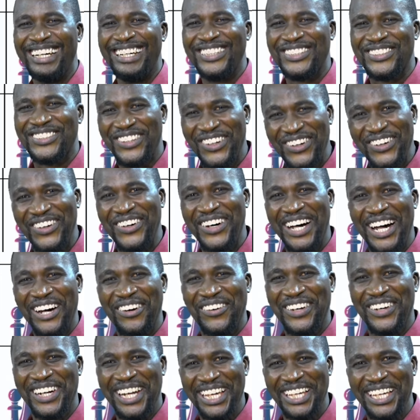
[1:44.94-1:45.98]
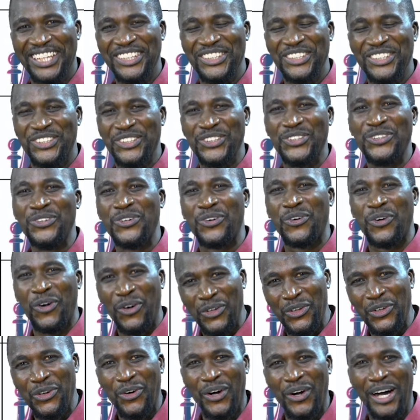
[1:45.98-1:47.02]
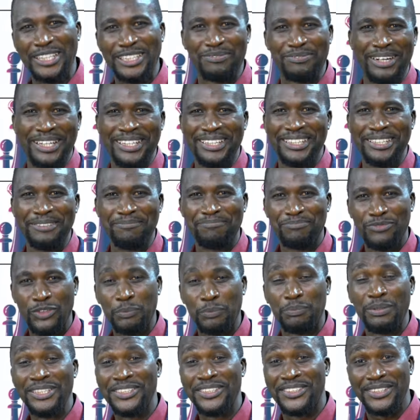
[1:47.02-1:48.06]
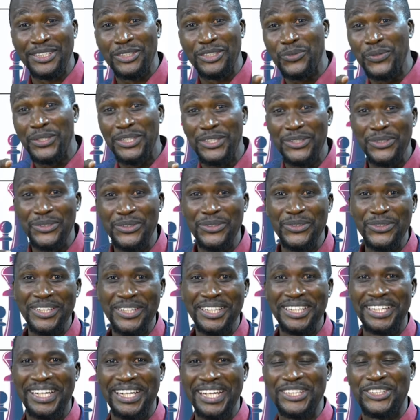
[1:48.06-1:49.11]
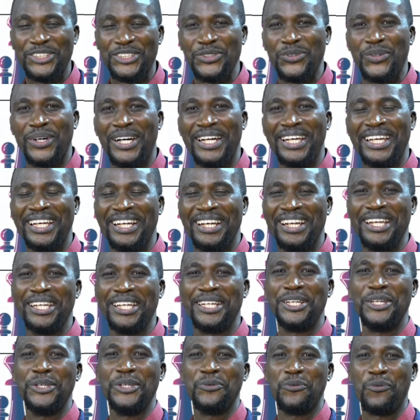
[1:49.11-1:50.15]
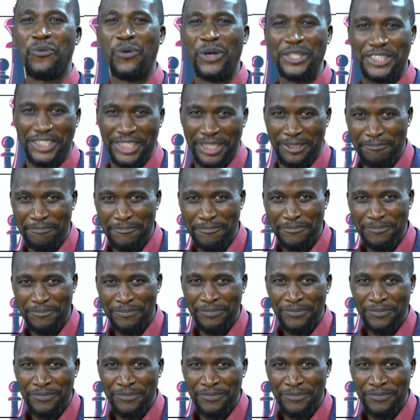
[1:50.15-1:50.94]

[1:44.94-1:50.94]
So I would like you to call your husband to please sit with you in case you are a lady watching.